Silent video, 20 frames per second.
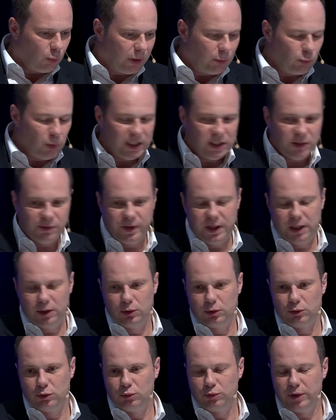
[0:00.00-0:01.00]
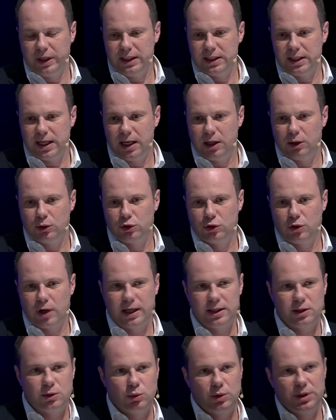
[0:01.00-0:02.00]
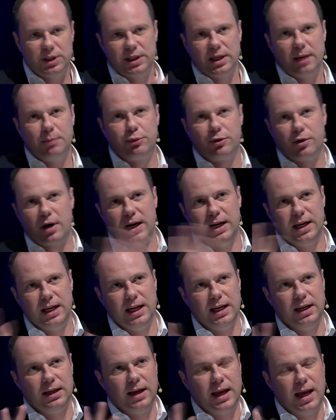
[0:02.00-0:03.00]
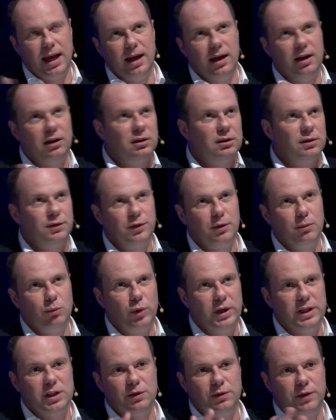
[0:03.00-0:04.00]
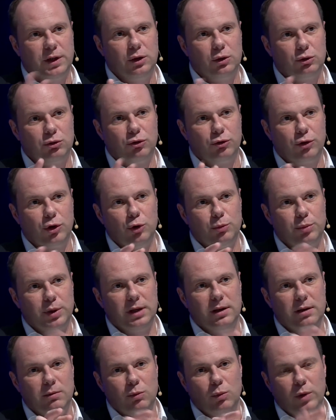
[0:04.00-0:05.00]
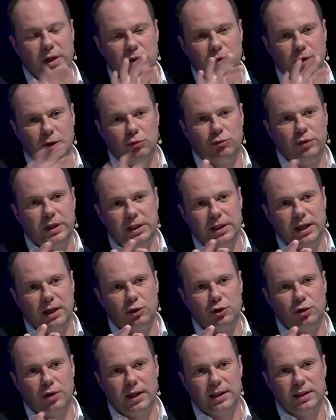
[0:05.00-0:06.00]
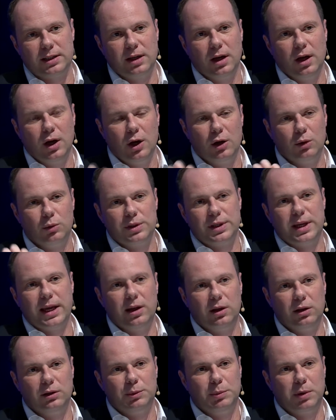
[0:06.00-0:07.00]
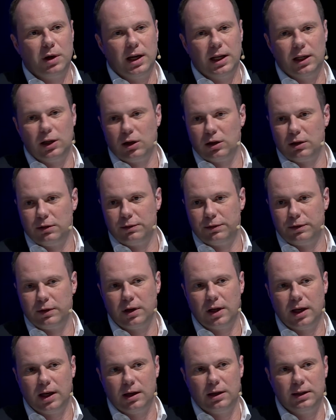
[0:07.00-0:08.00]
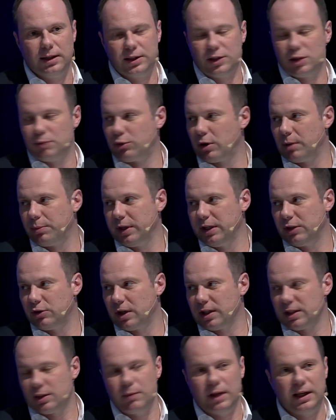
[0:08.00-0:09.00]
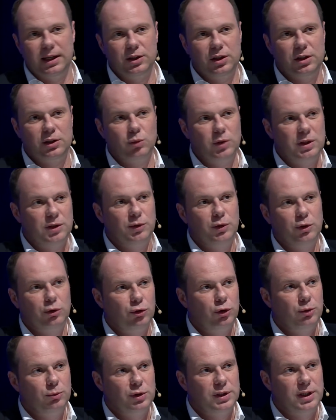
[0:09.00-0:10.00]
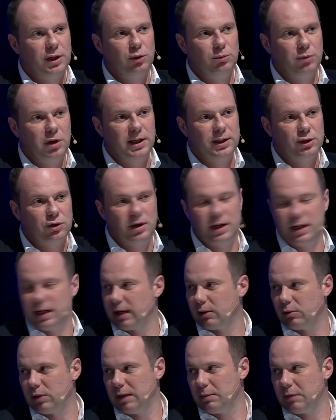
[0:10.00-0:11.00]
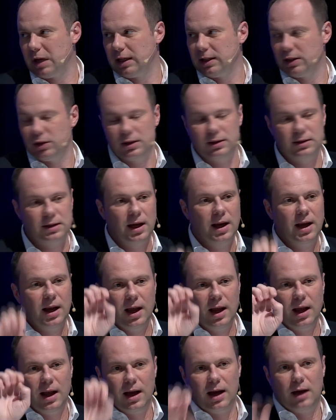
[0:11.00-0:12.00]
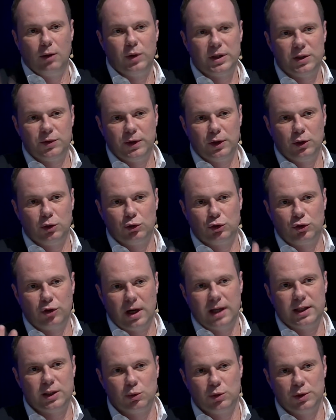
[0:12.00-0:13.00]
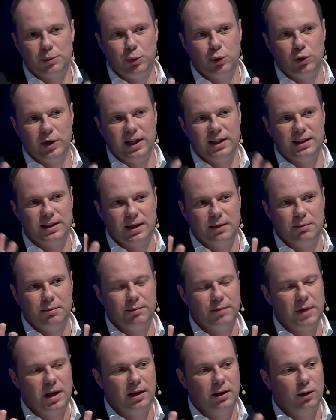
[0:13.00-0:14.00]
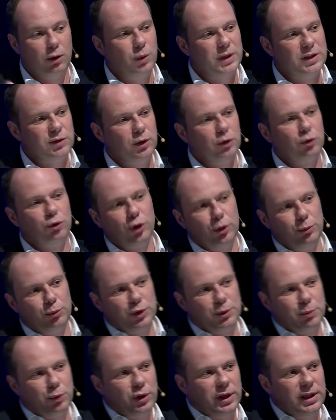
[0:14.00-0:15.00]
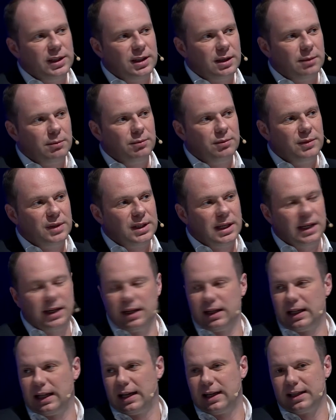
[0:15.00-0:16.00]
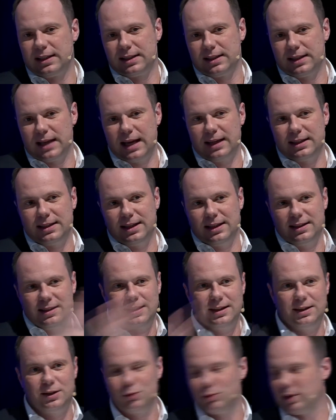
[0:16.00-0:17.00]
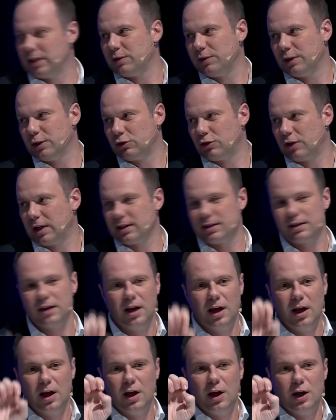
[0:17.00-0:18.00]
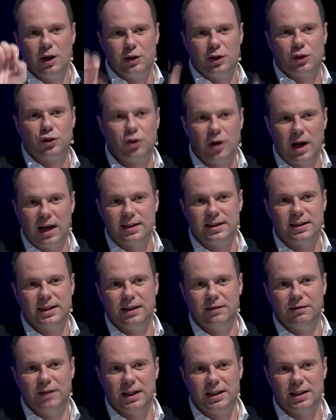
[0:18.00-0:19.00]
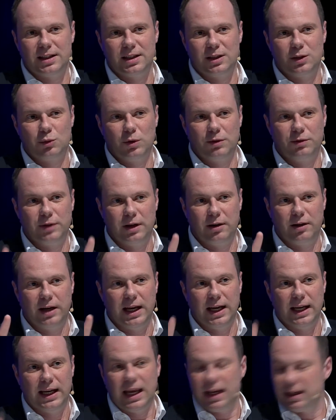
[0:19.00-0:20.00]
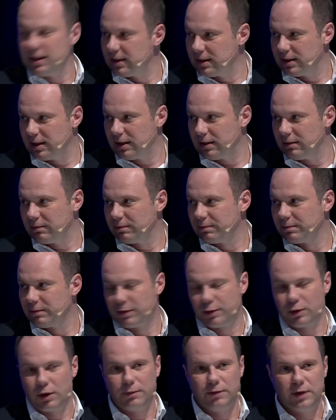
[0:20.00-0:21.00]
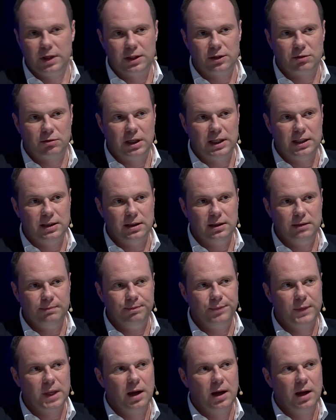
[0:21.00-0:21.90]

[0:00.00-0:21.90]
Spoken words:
Westfield Retail Trust was separating out from Westfield Group, and Westfield Retail Trust was held by a lot of listed property trust managers. Westfield Group was held by Australian equity managers. Westfield Trust was putting Westfield Group was putting some second-class assets into Westfield Trust. The trust investors were very against it for obvious reason.